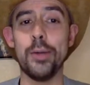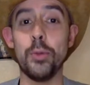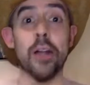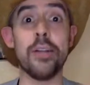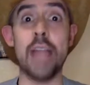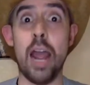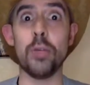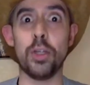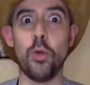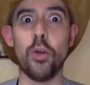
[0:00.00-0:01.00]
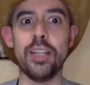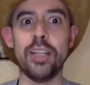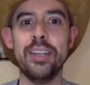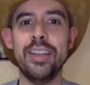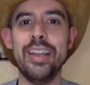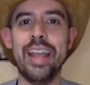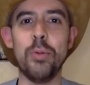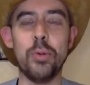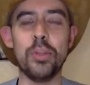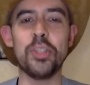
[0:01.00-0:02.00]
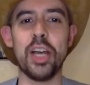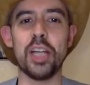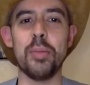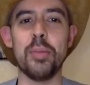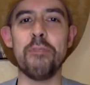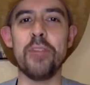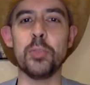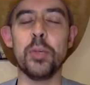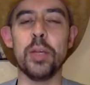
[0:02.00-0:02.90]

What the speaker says: We are now recording, and we were just talking about Facebook.